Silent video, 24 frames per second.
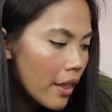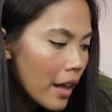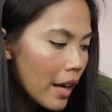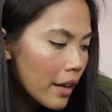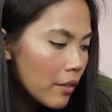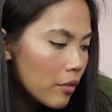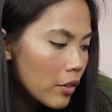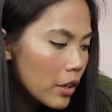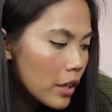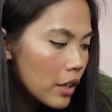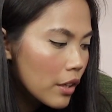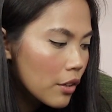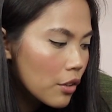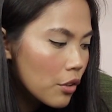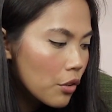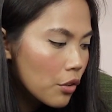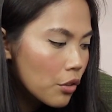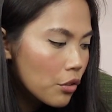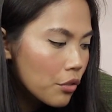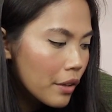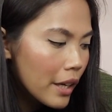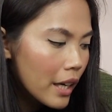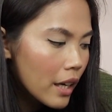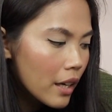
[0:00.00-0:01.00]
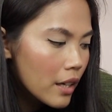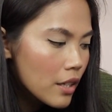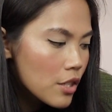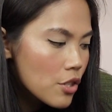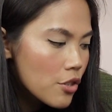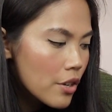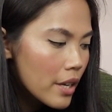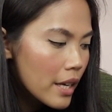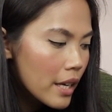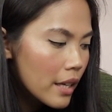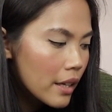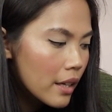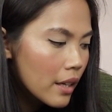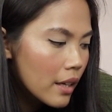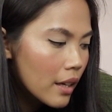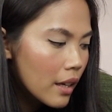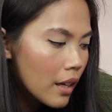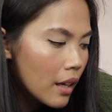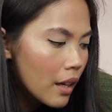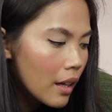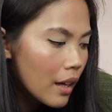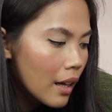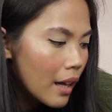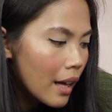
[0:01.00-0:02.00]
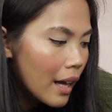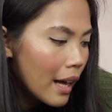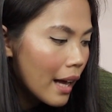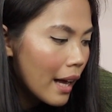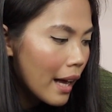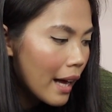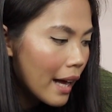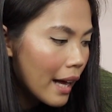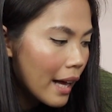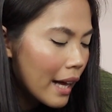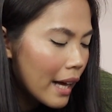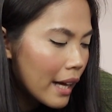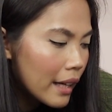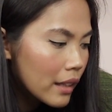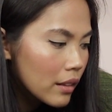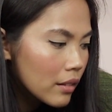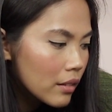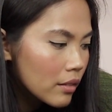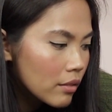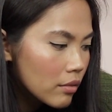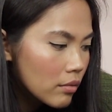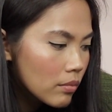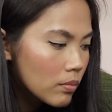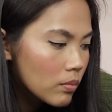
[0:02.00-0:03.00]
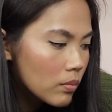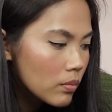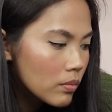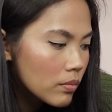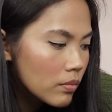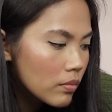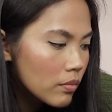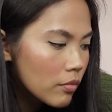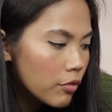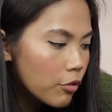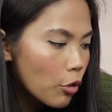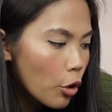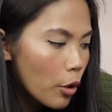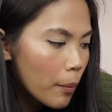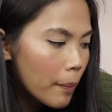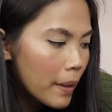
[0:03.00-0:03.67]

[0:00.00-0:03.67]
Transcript: then we're gonna do 300 at 4